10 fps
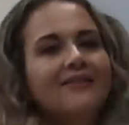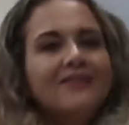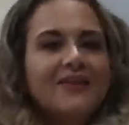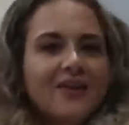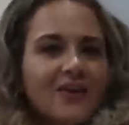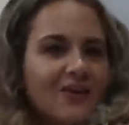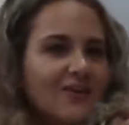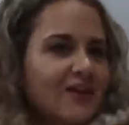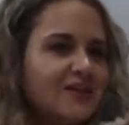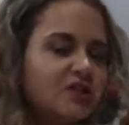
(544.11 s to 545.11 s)
Look,
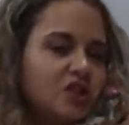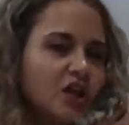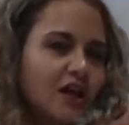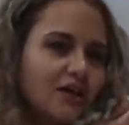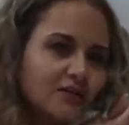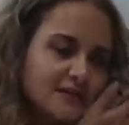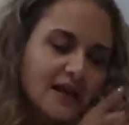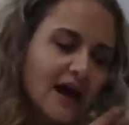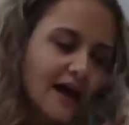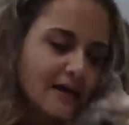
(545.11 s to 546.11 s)
Coco, he's jealous,
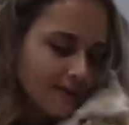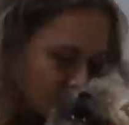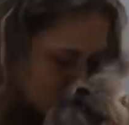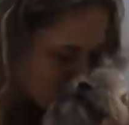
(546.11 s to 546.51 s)
guys.